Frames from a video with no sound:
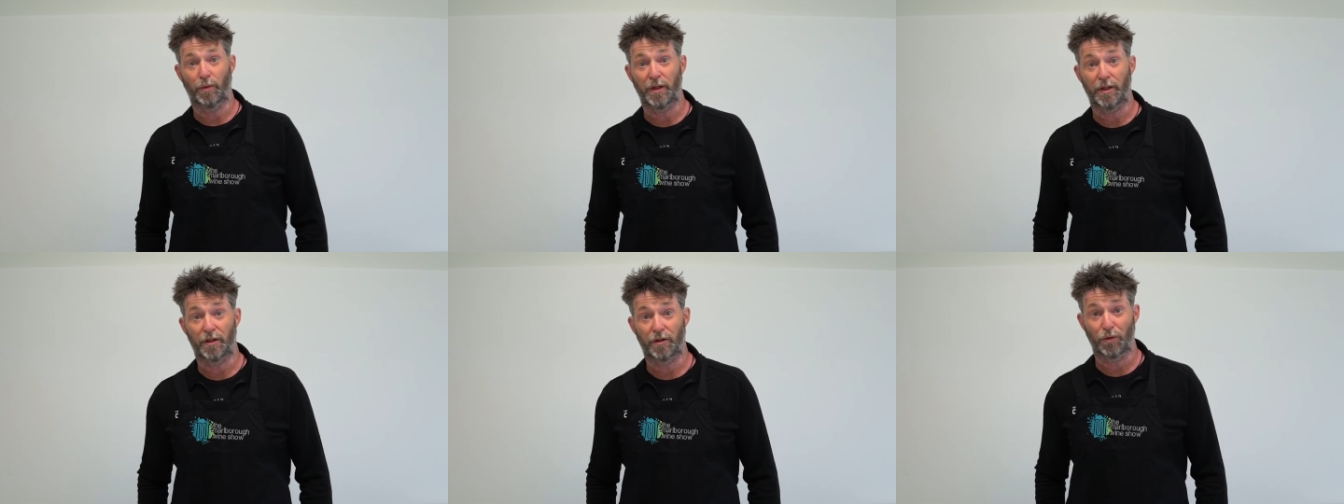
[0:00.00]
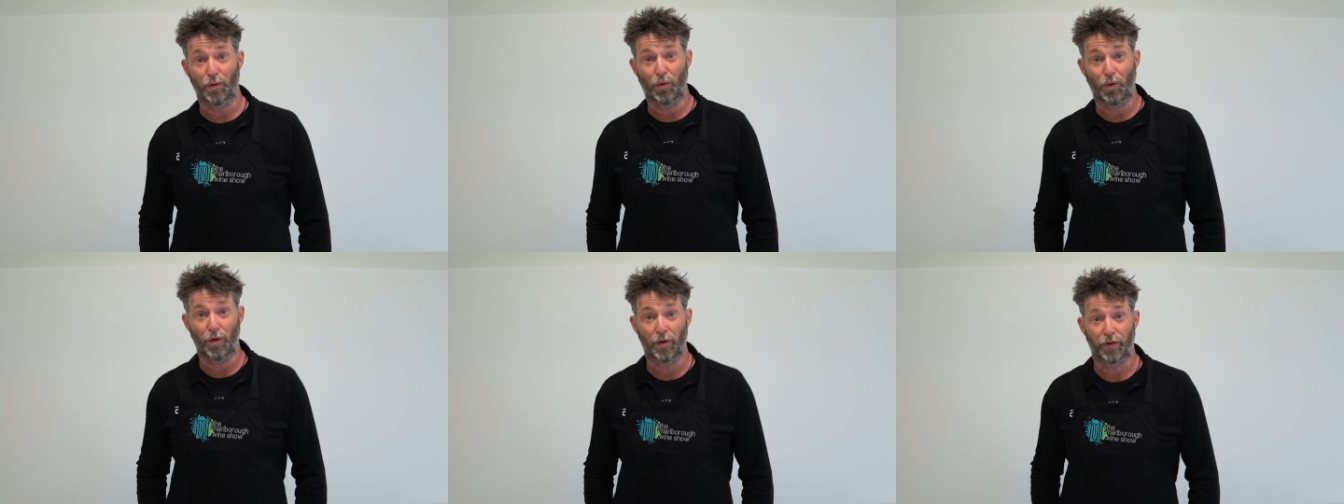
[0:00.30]
we
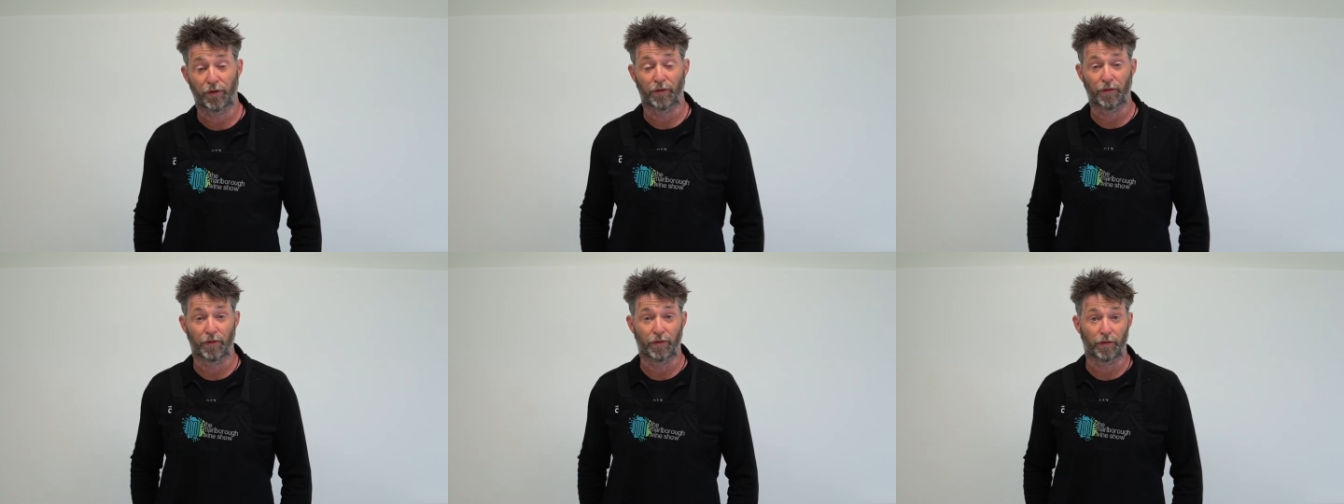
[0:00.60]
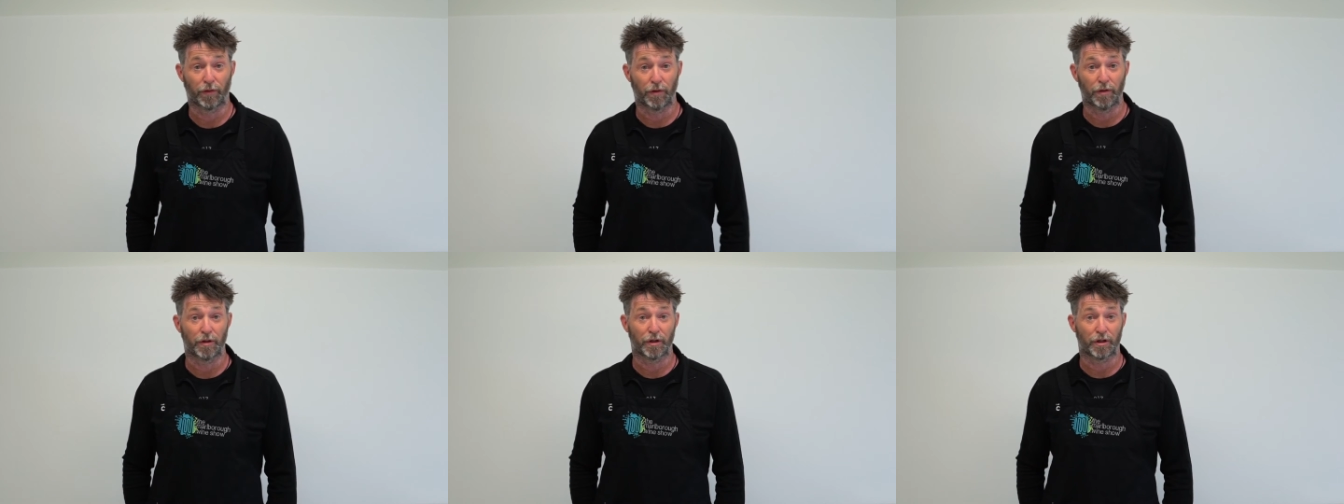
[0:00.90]
saw
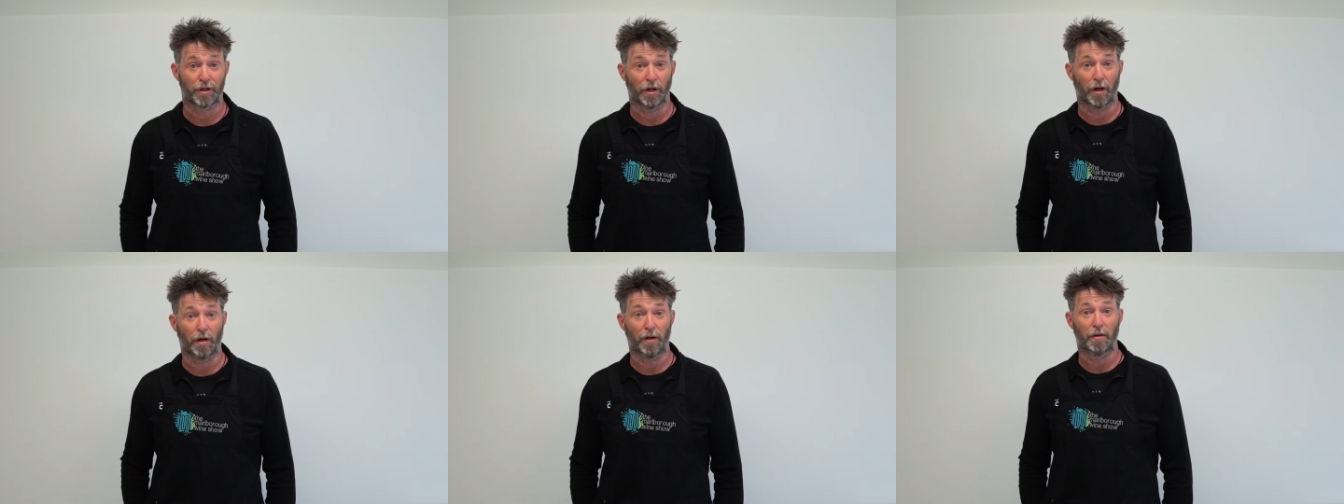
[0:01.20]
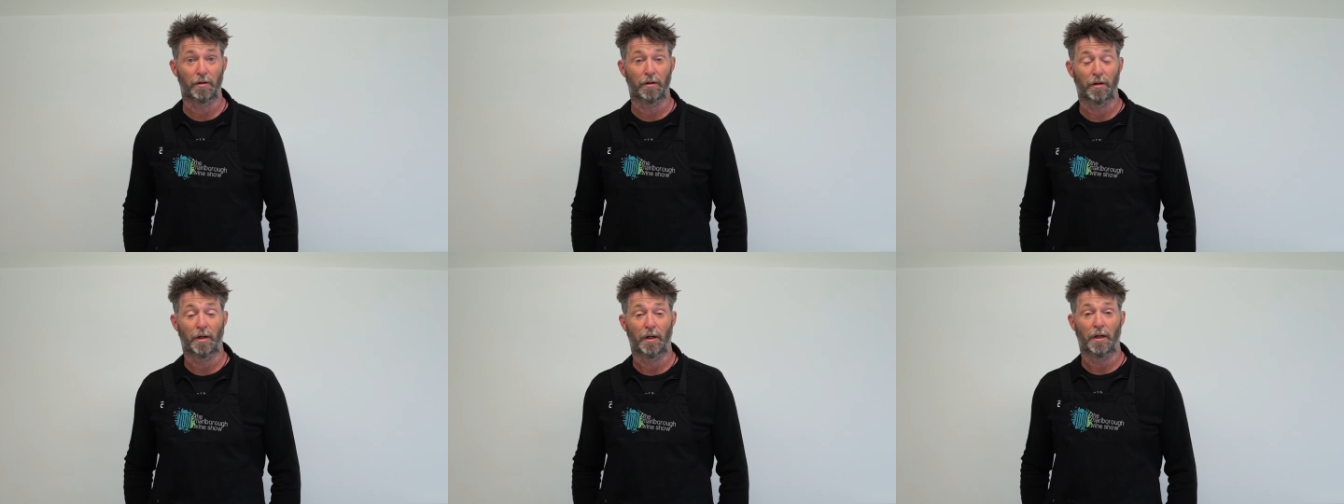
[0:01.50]
through the
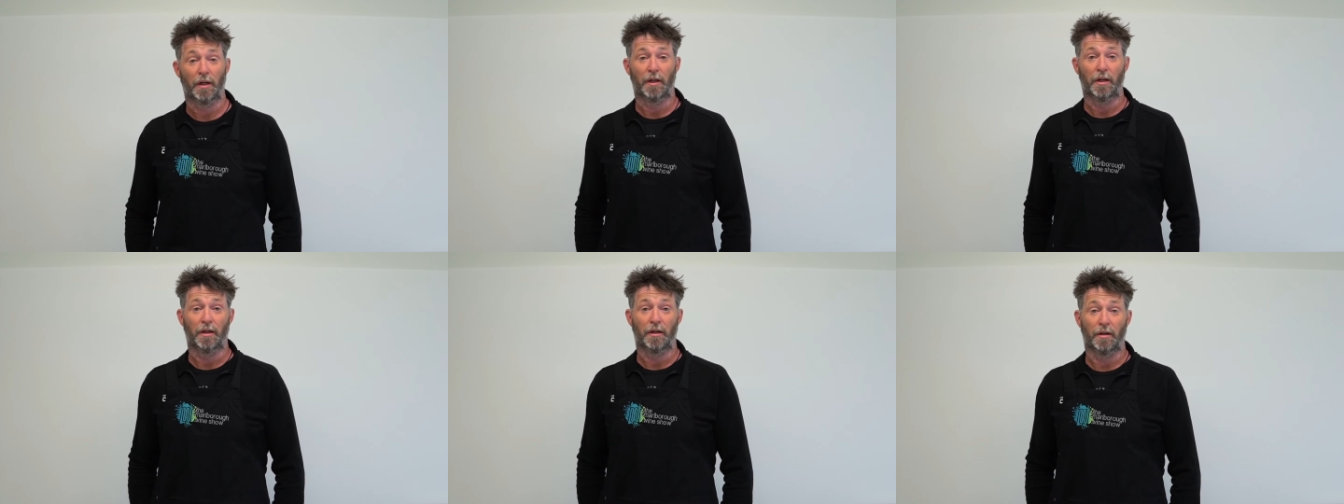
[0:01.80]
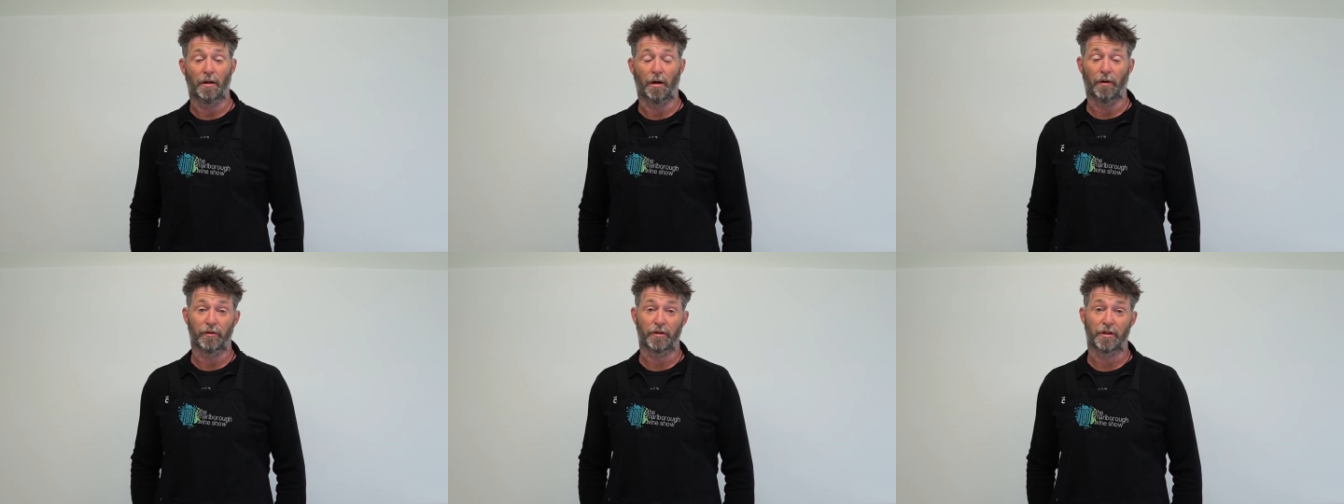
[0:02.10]
show,
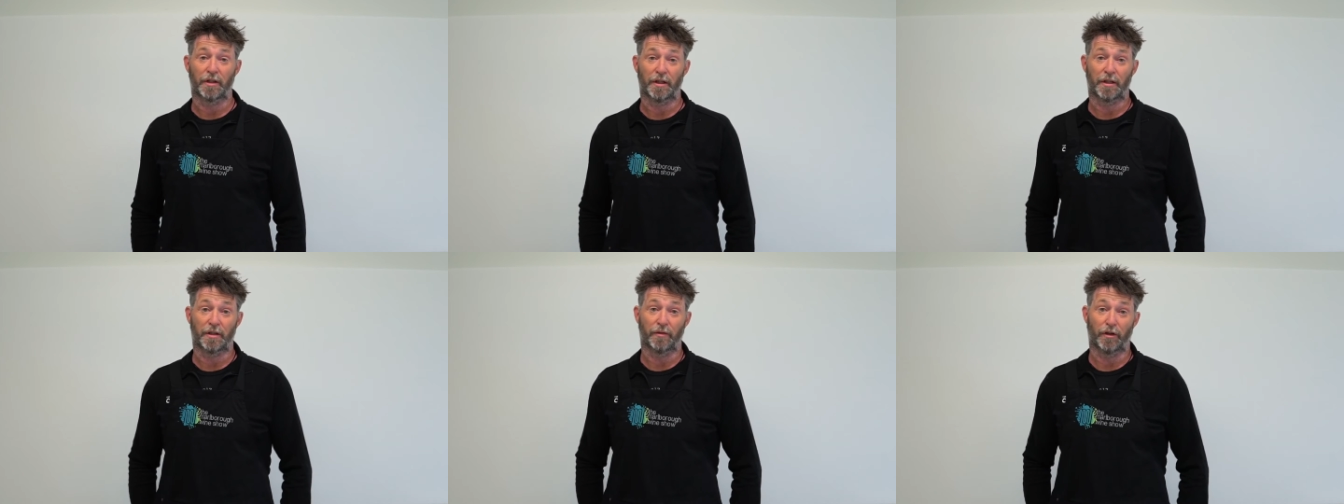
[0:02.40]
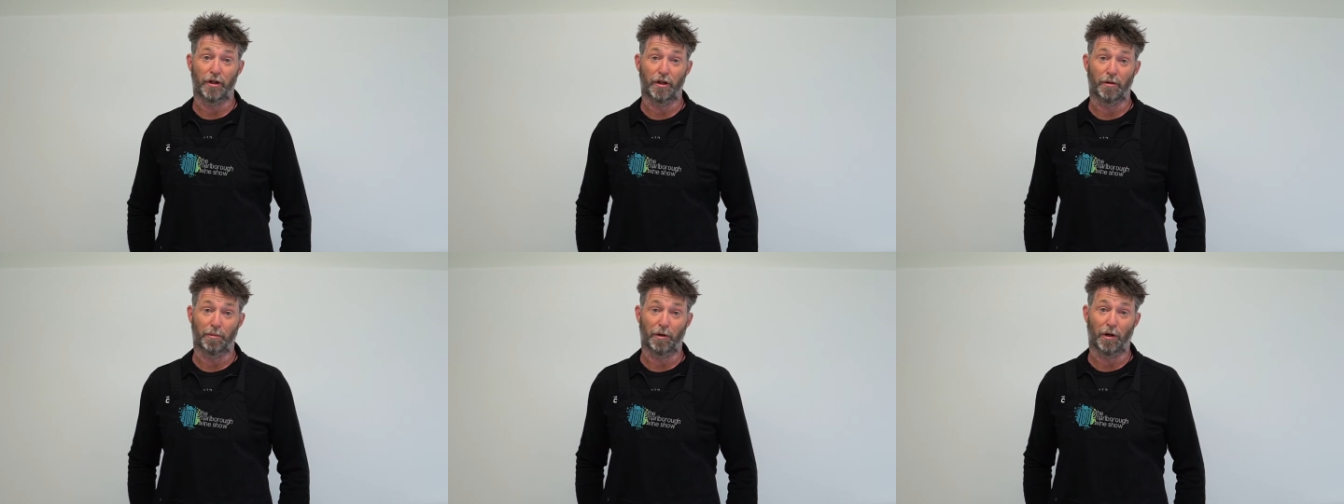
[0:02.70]
obviously
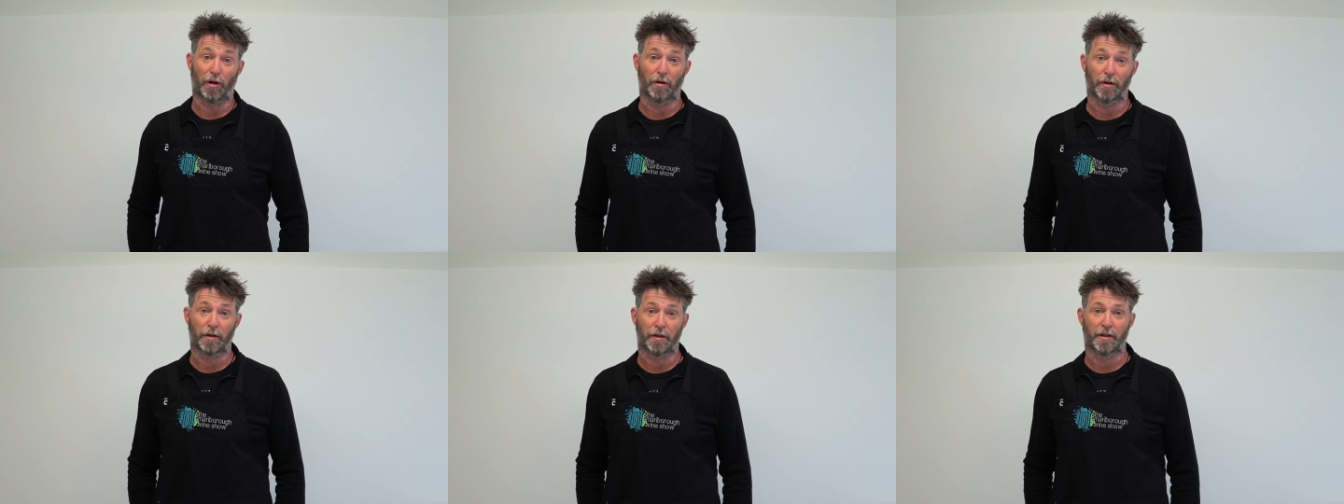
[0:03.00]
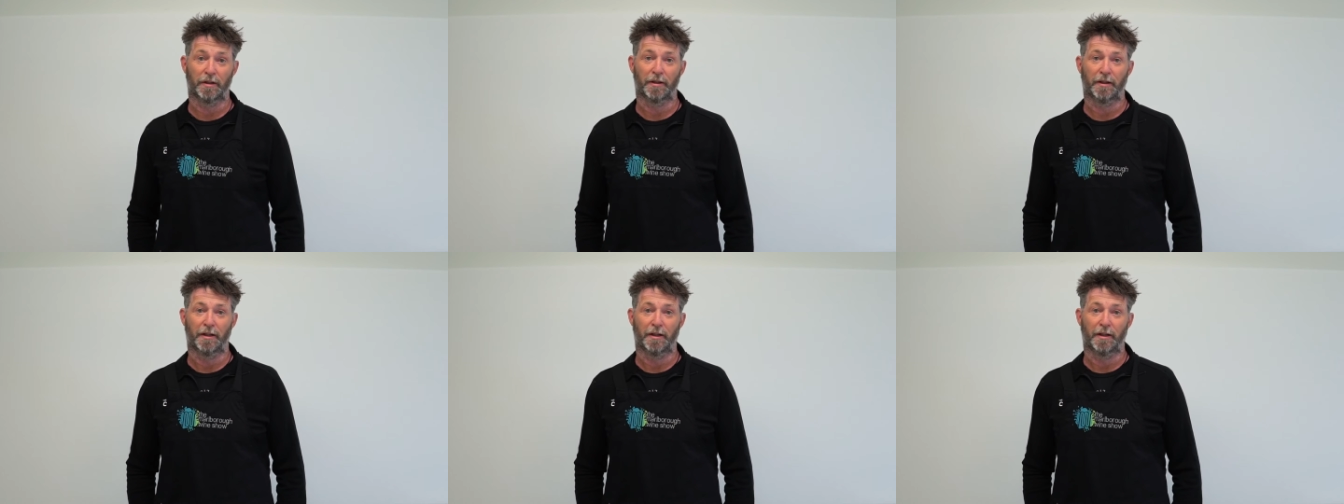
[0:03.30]
Sauvignon Blanc.